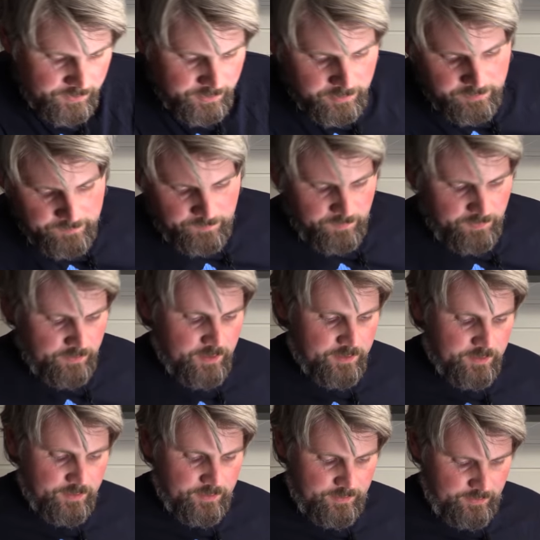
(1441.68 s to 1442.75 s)
So,
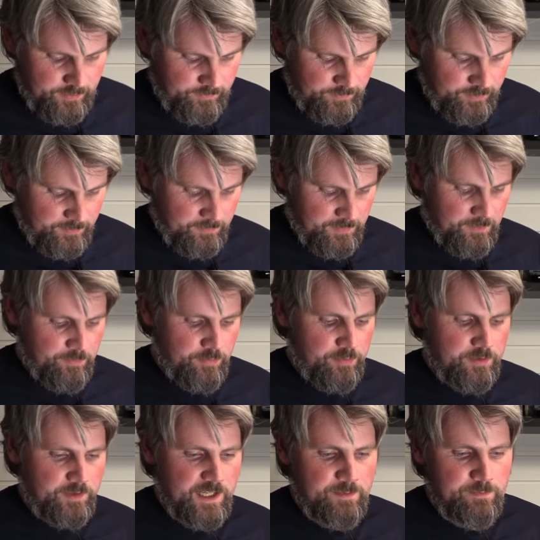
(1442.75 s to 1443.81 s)
this is from
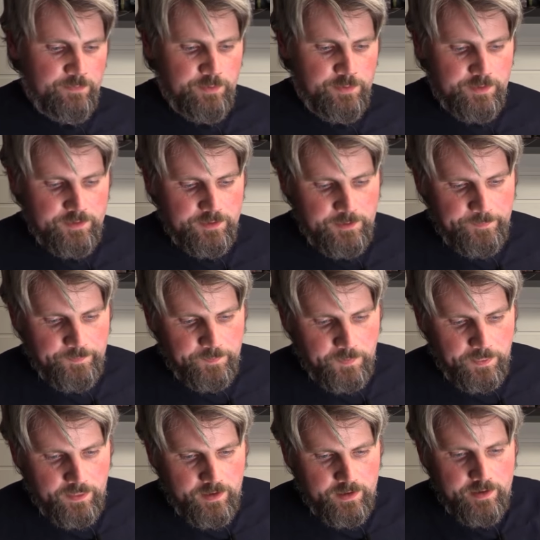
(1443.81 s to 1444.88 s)
Board Game Boost.
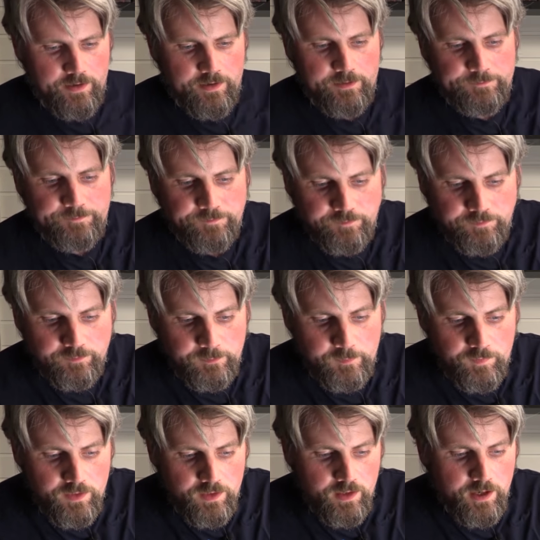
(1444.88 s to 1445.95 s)
Uh,
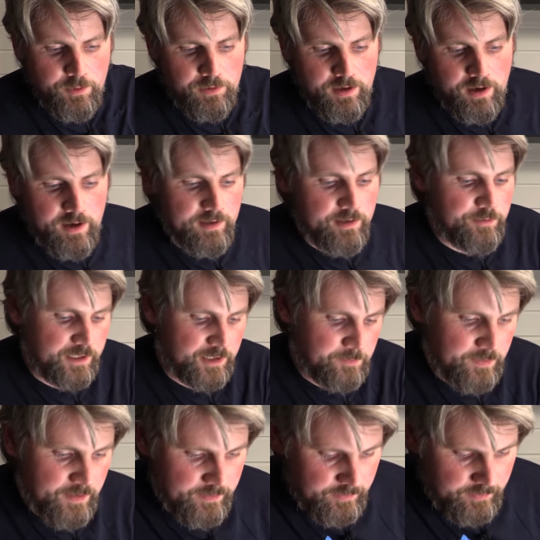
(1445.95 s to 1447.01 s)
I would highly
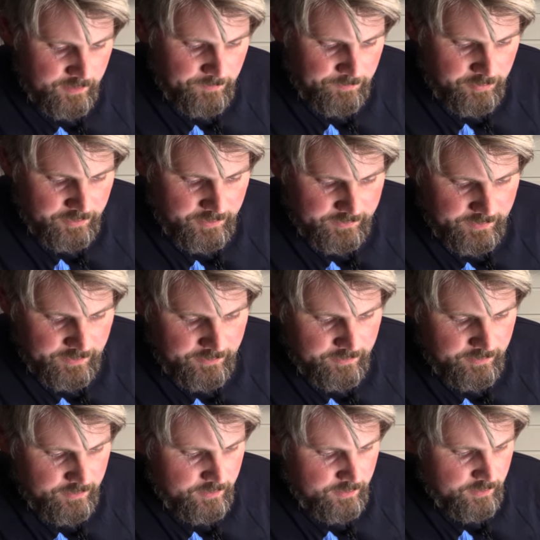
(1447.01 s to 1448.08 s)
recommend the product
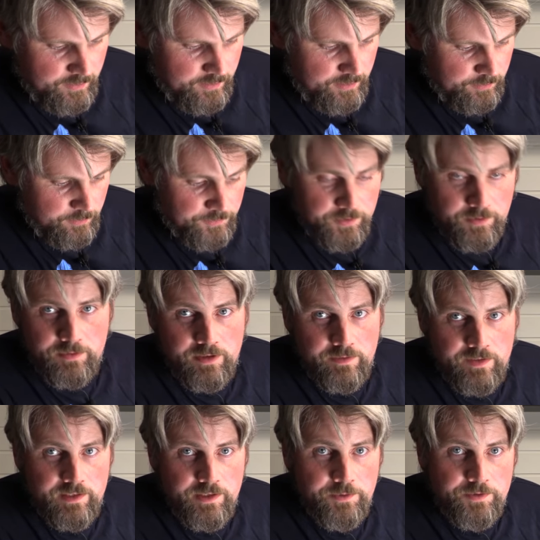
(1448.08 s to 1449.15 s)
here. And also the
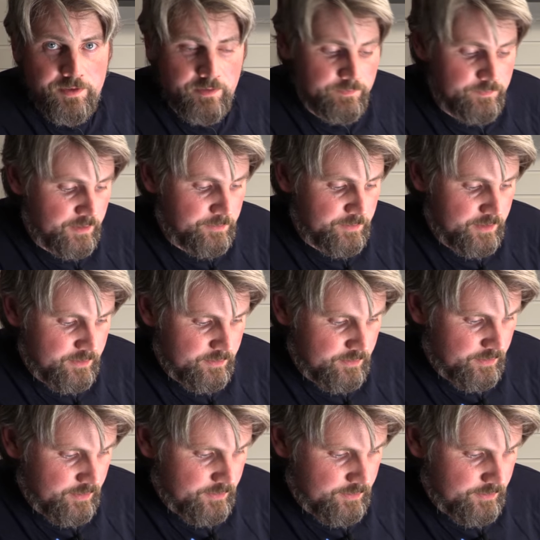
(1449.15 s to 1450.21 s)
videos are very
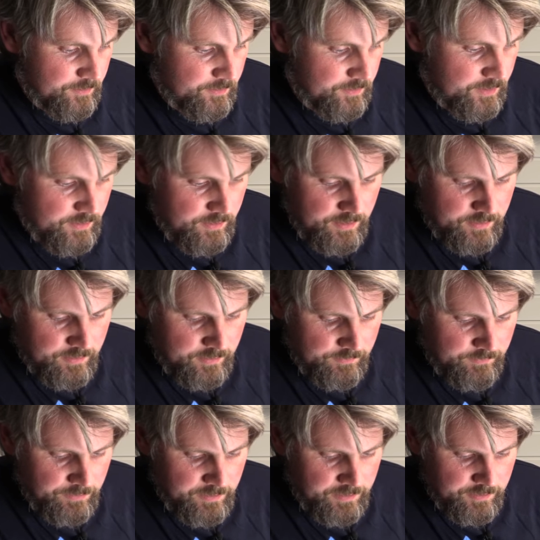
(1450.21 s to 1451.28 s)
nice to see and
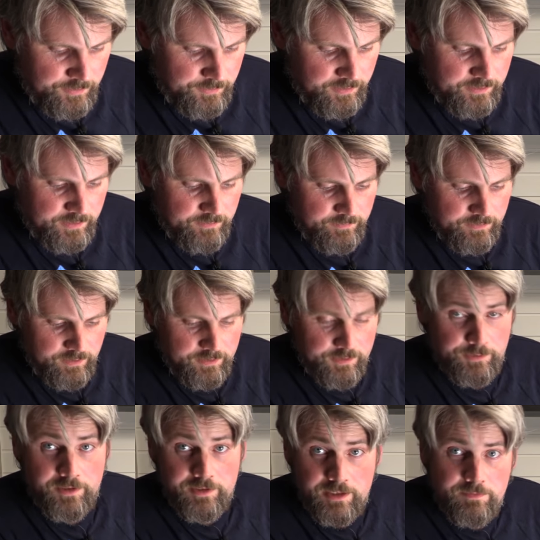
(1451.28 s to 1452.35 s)
very instructive,
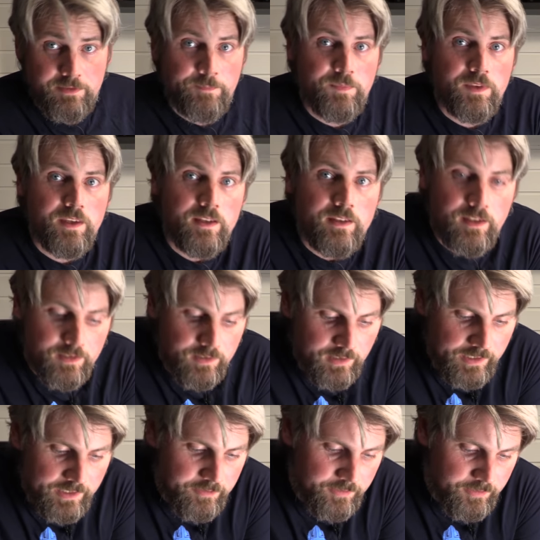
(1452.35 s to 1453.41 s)
instructive and
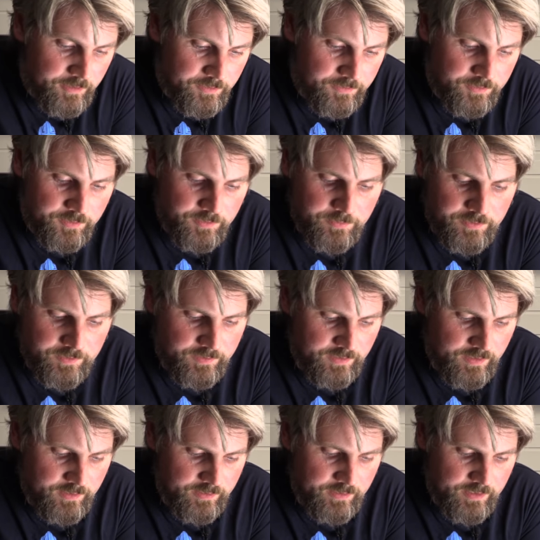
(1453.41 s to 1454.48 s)
clear on how to do it.
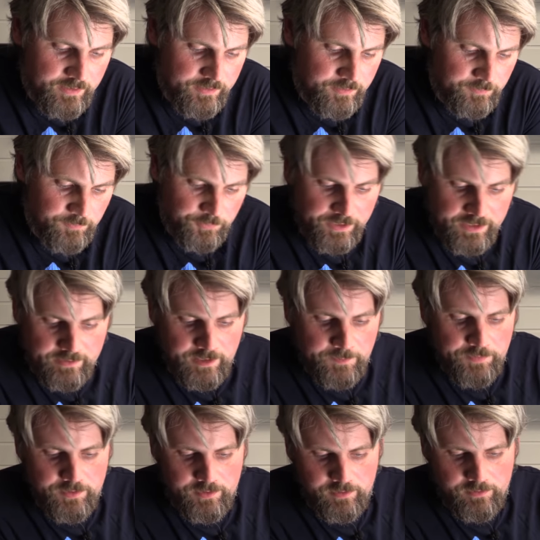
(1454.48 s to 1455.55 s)
And he has some great
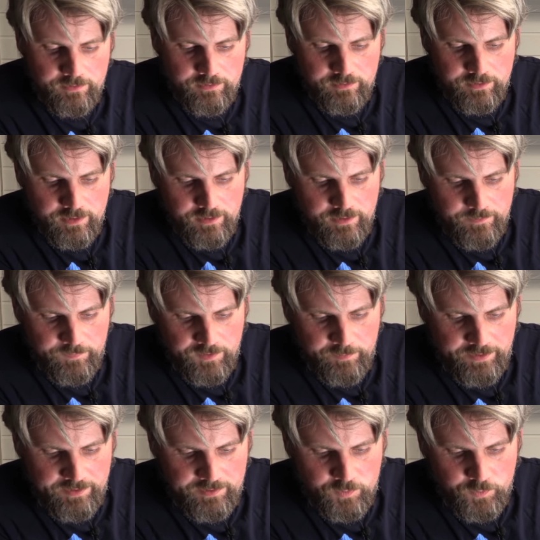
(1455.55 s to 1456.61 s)
tips on the
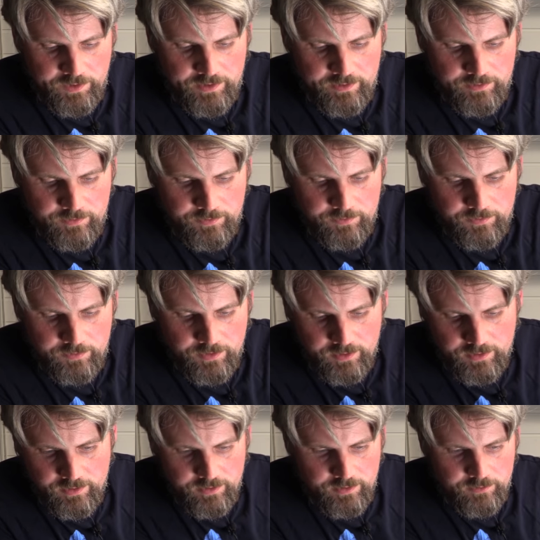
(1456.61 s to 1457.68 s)
best way to
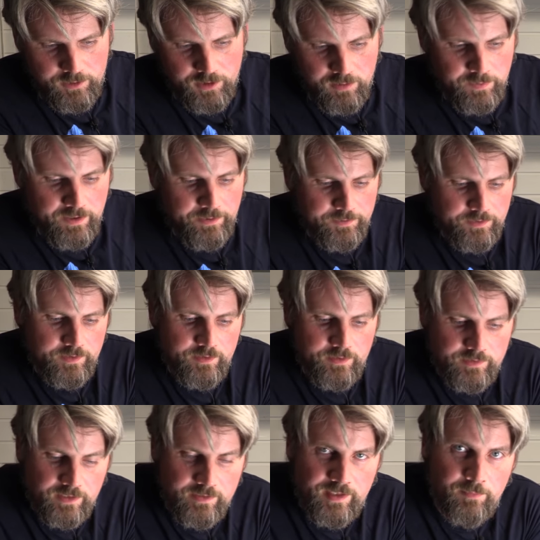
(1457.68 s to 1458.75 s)
go about
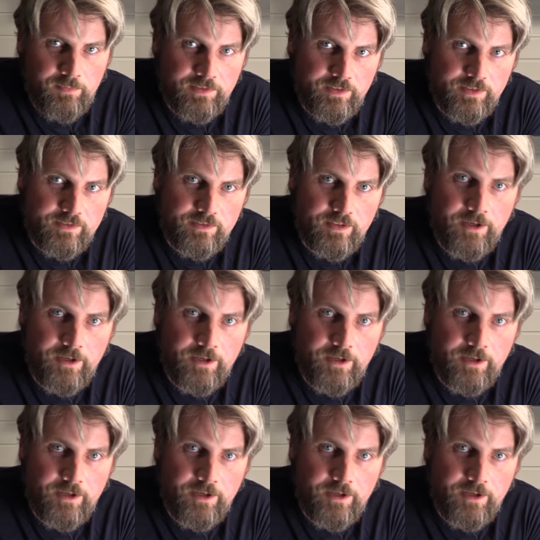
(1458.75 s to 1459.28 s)
assembling this.